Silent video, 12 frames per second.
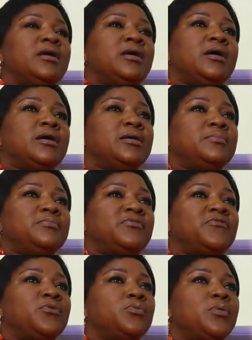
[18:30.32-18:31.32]
um,
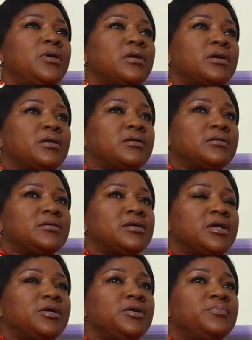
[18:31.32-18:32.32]
for work,
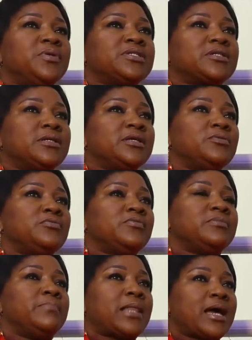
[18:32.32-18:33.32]
you are basically good
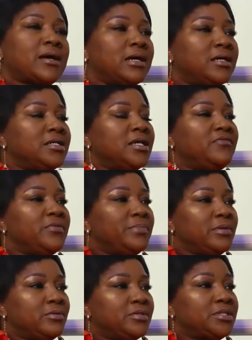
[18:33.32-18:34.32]
with black, navy
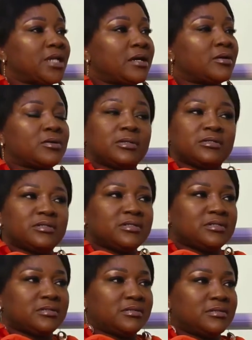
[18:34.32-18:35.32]
blue, dark
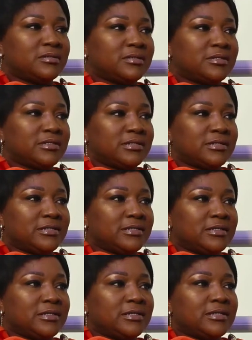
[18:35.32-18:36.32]
colors.
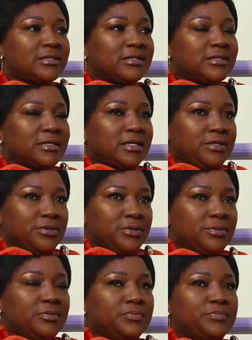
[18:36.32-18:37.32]
Okay. You
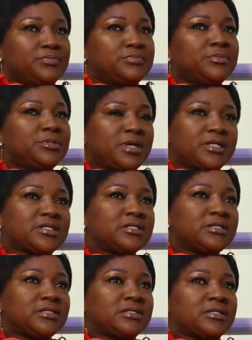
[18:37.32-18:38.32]
know,
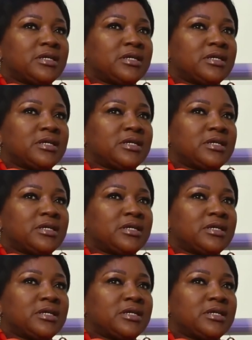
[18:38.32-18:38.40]
dresses.